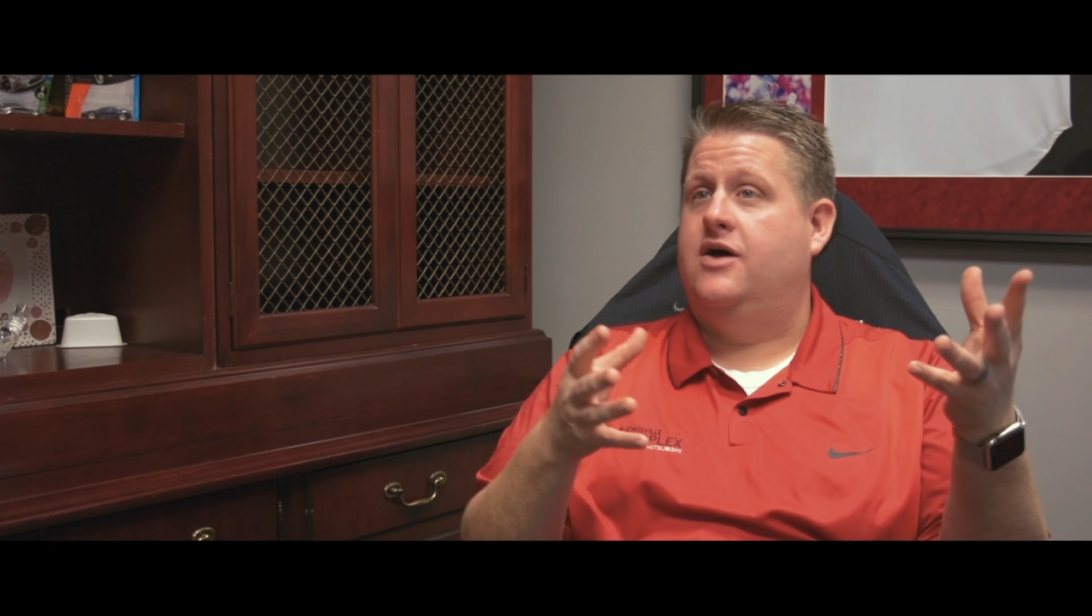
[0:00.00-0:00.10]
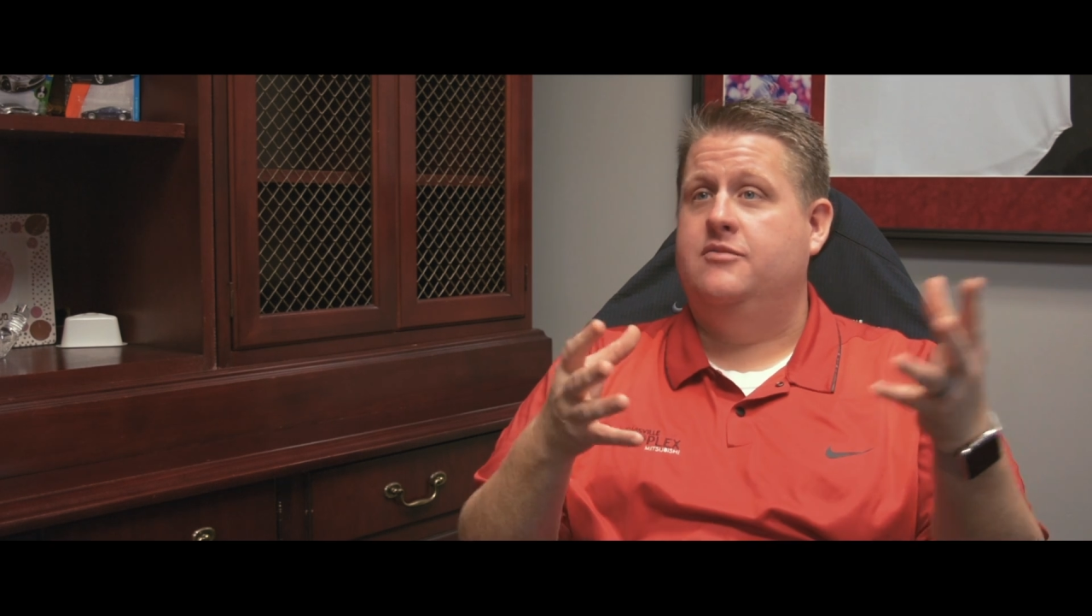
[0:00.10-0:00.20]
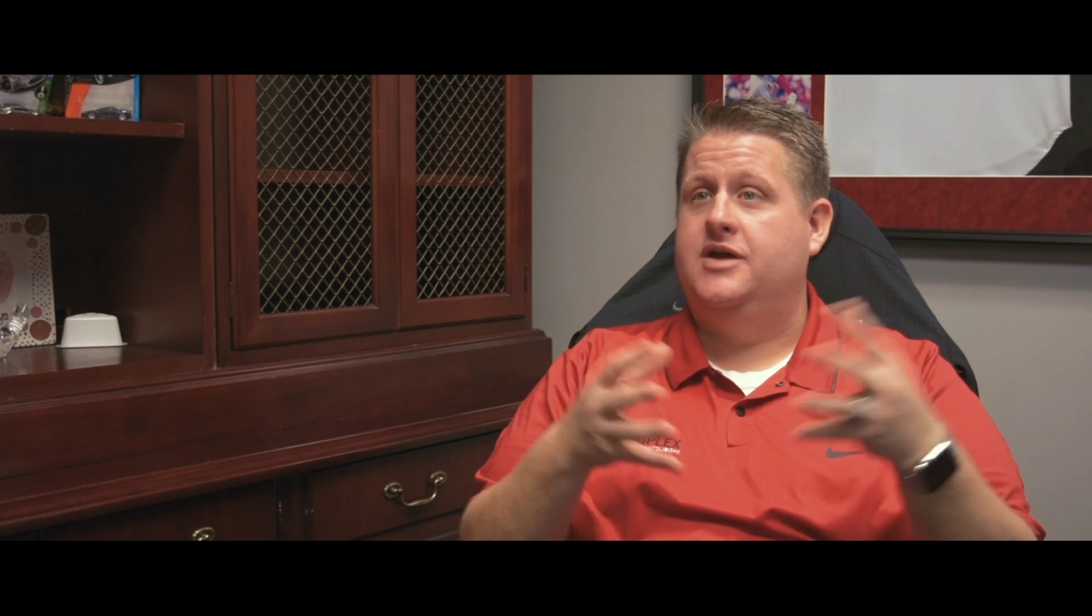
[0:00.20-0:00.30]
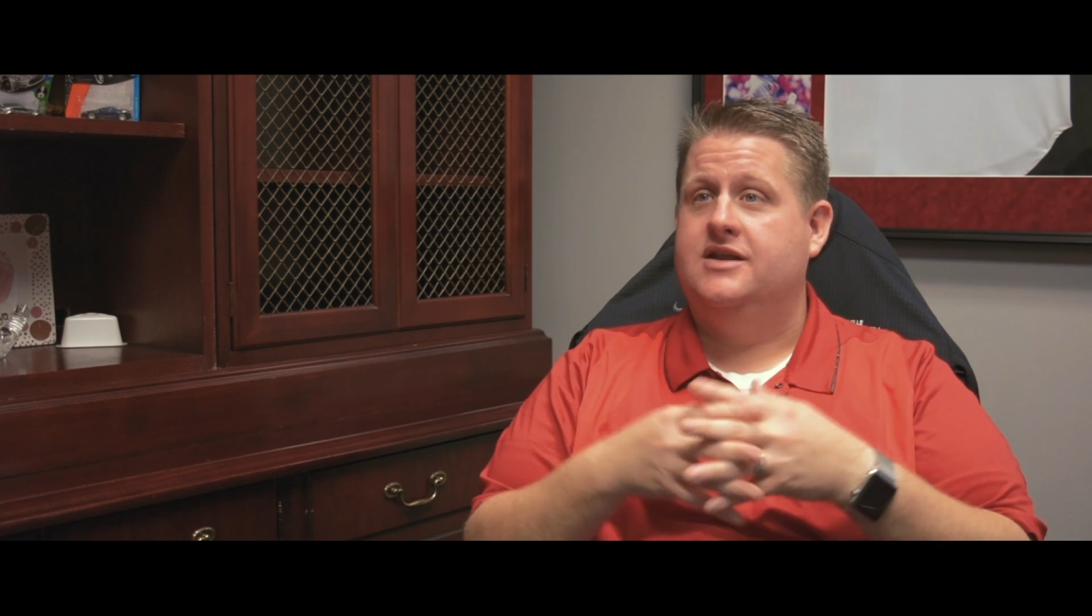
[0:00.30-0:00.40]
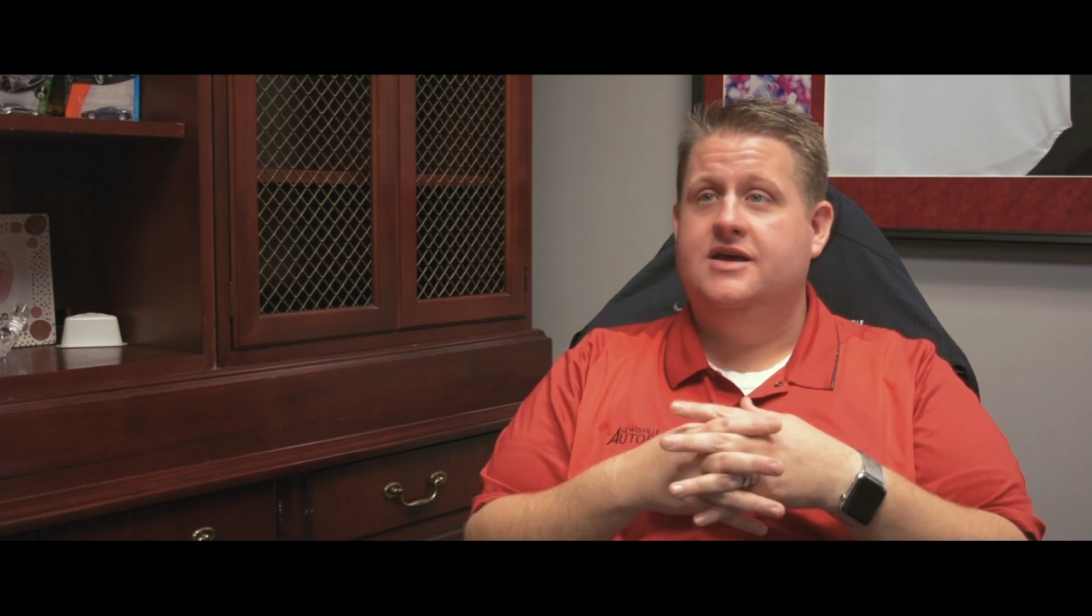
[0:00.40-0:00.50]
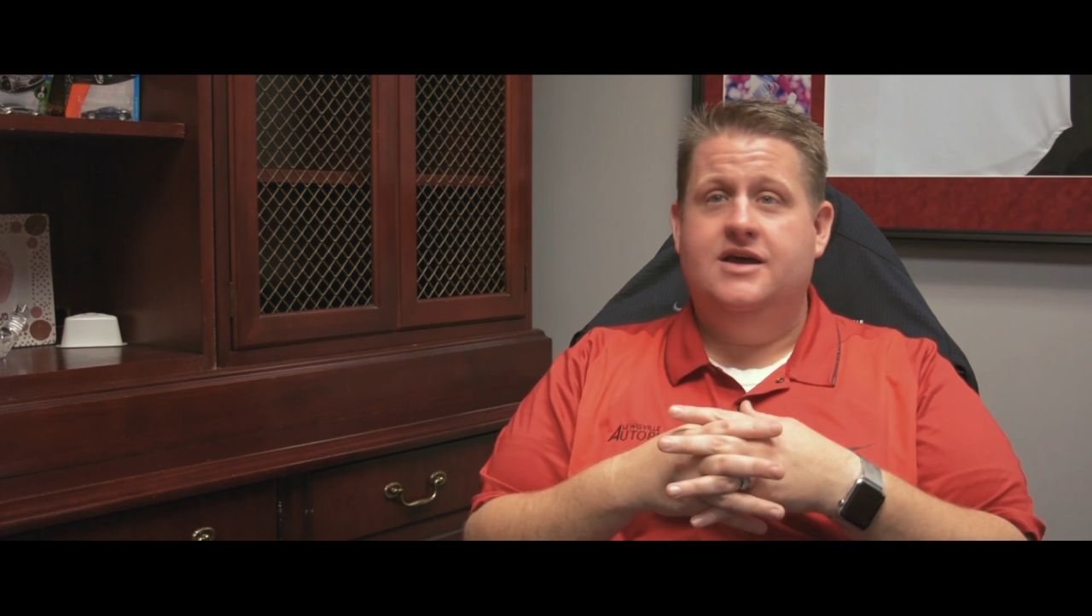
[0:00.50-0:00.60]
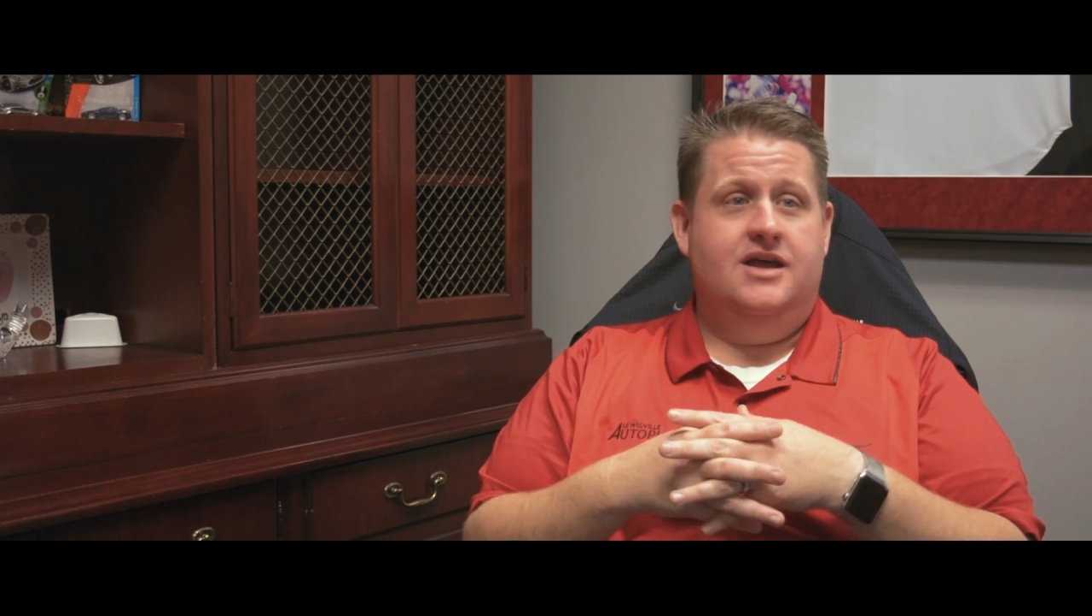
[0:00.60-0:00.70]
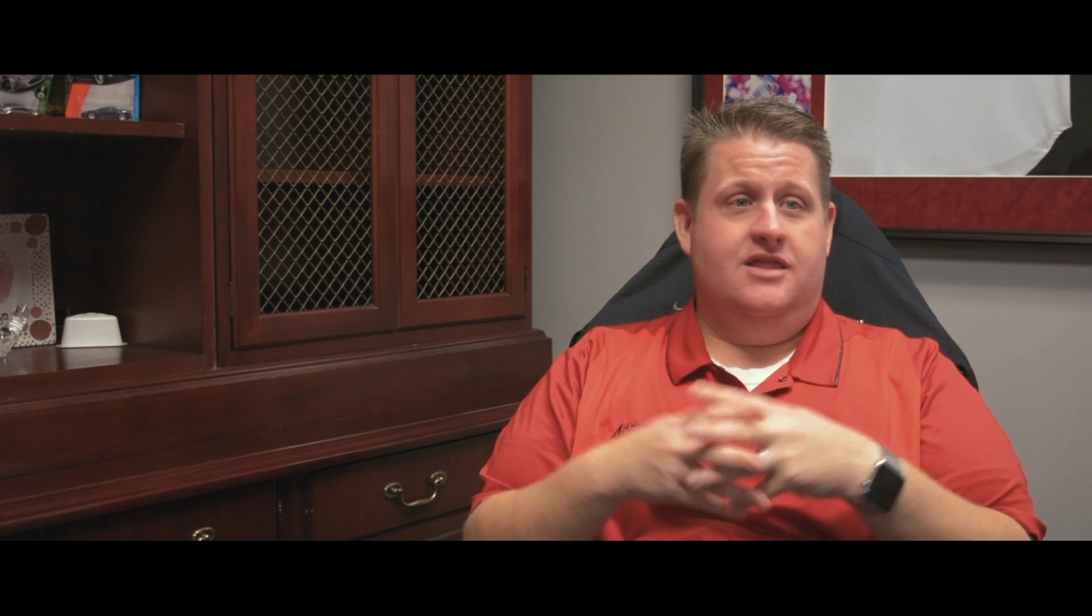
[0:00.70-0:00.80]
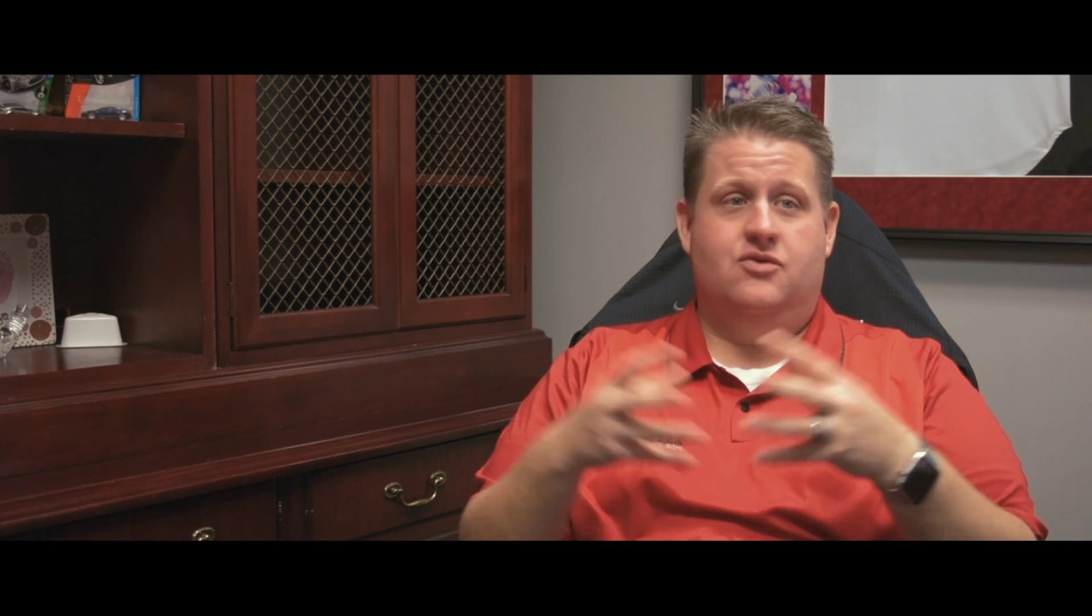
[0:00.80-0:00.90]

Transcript: I mean, the